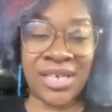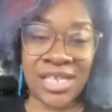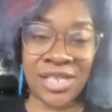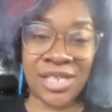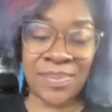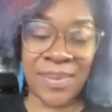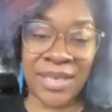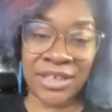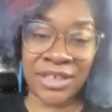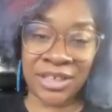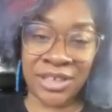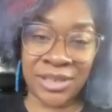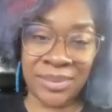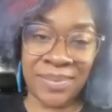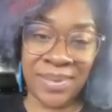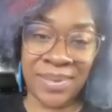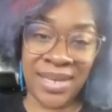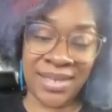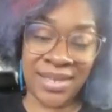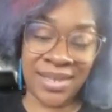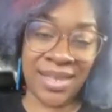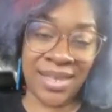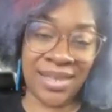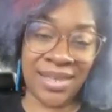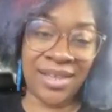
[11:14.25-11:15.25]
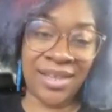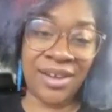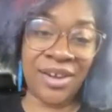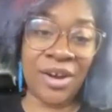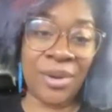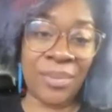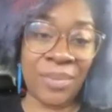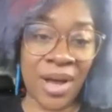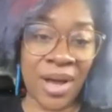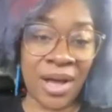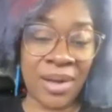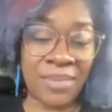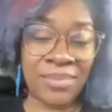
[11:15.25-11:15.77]
especially being that there are
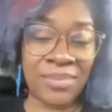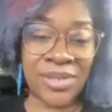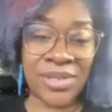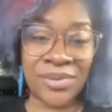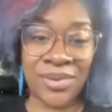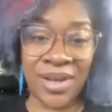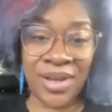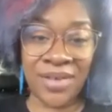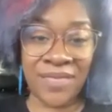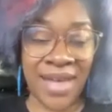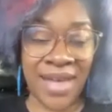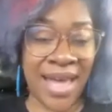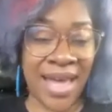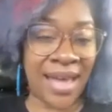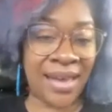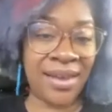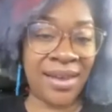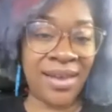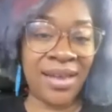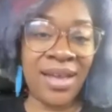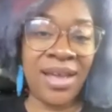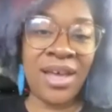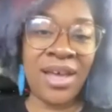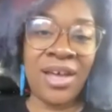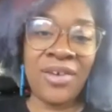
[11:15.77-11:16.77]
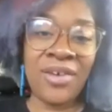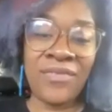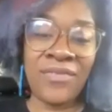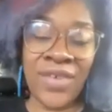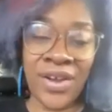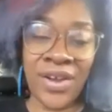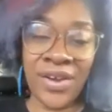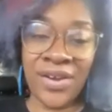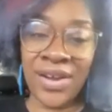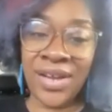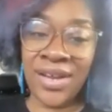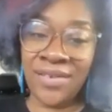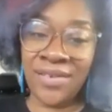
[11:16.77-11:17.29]
moms who have had
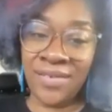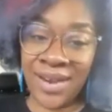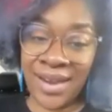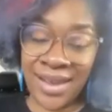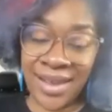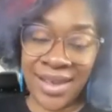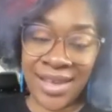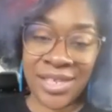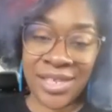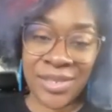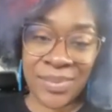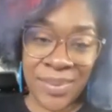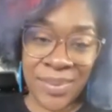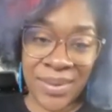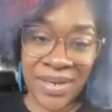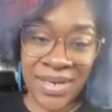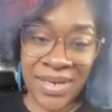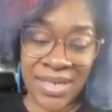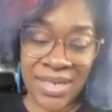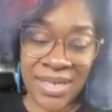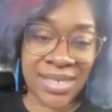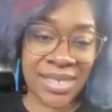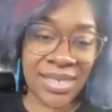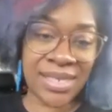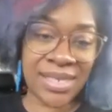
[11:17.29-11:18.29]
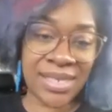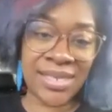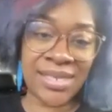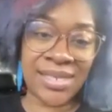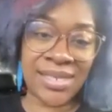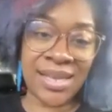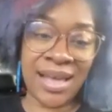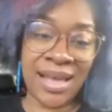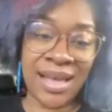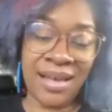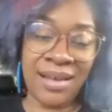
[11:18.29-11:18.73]
very great experiences